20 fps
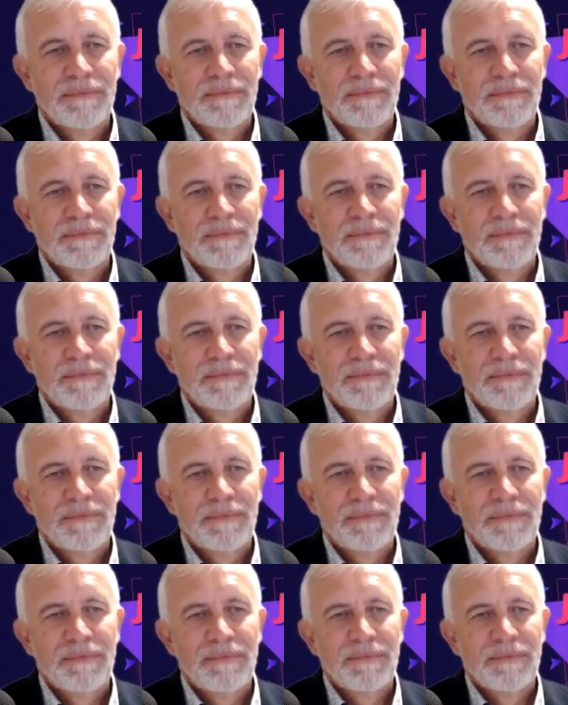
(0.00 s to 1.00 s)

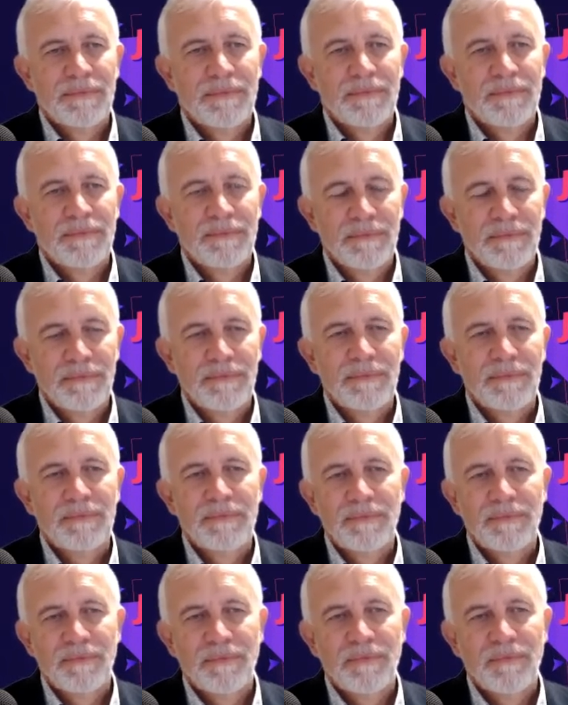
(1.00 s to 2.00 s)

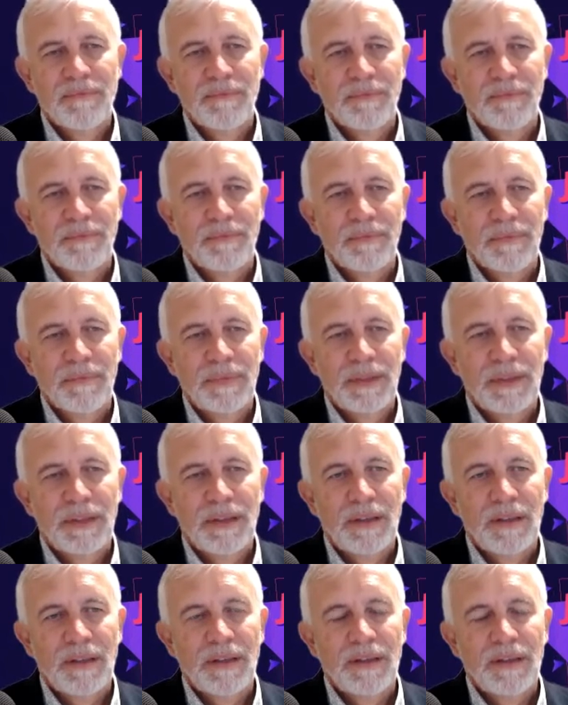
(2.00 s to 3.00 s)

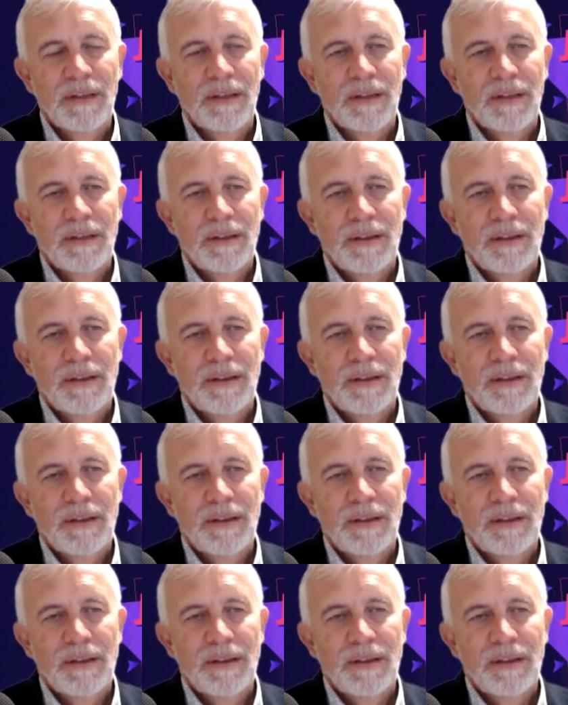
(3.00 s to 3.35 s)
(not speaking)